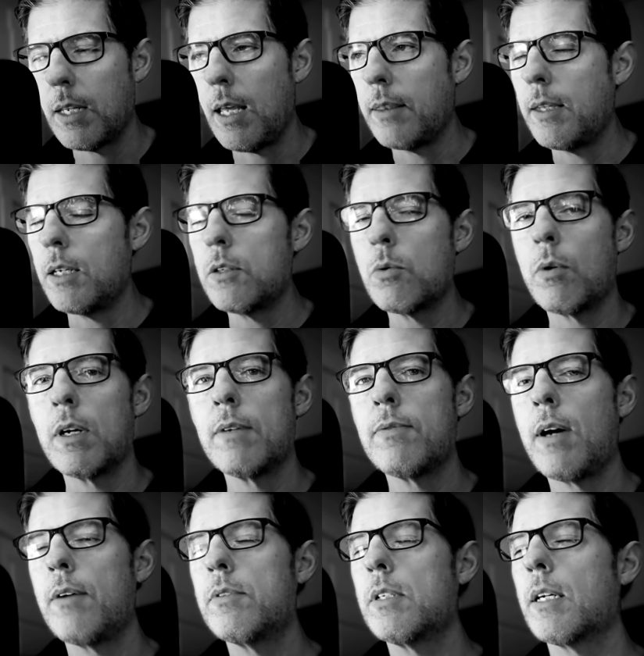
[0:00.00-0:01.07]
At that
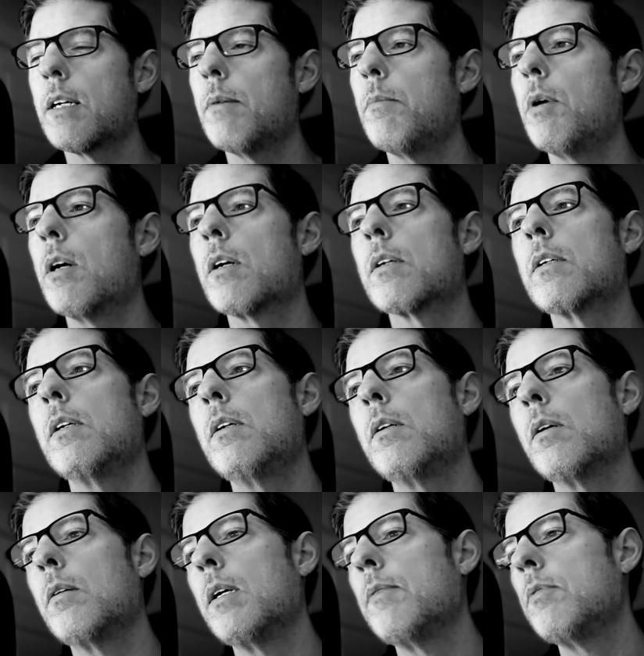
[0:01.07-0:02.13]
25-second mark,
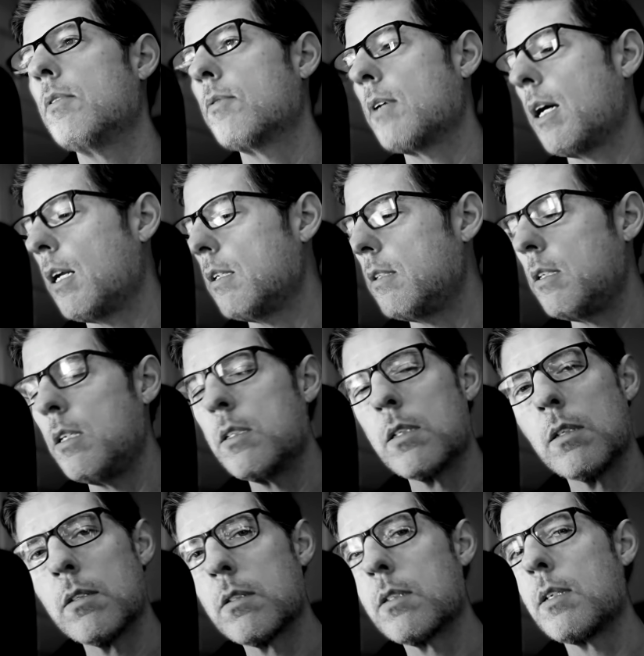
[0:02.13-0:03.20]
if you've got a
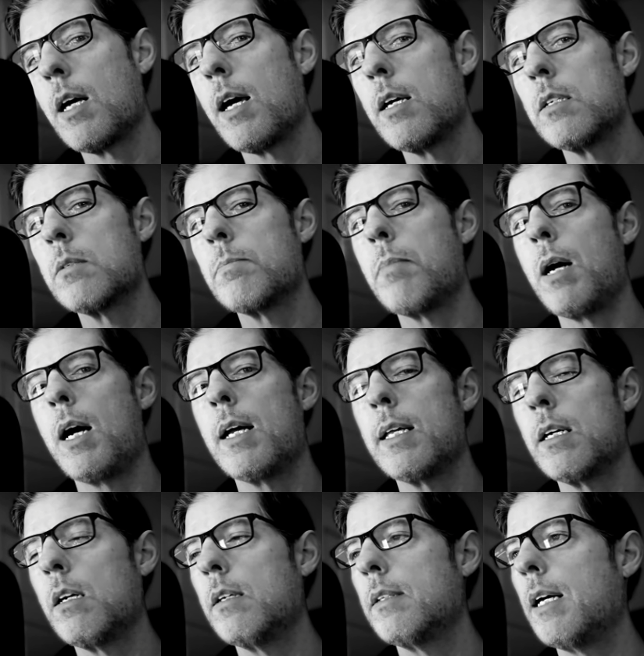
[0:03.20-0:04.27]
decent size
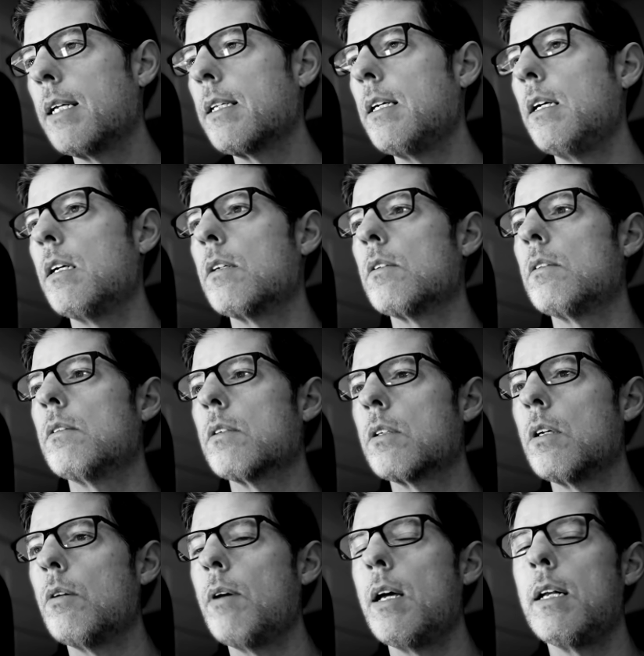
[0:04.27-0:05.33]
body on that candle,
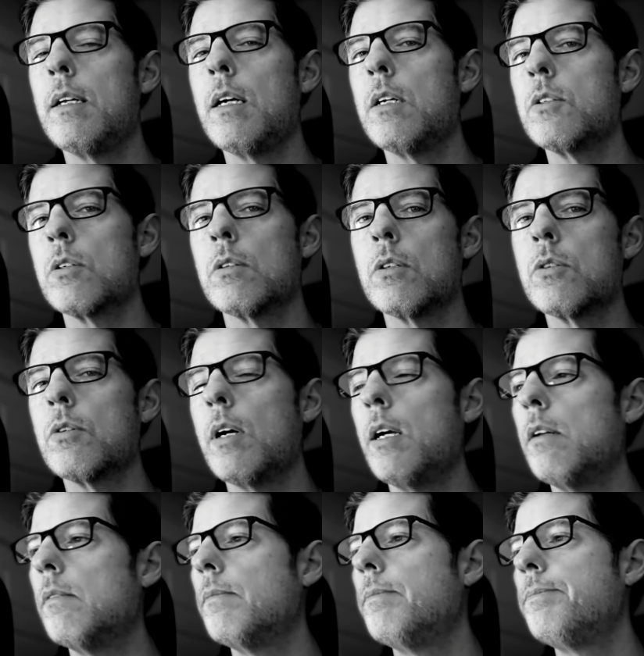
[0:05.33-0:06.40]
go ahead and enter the trade.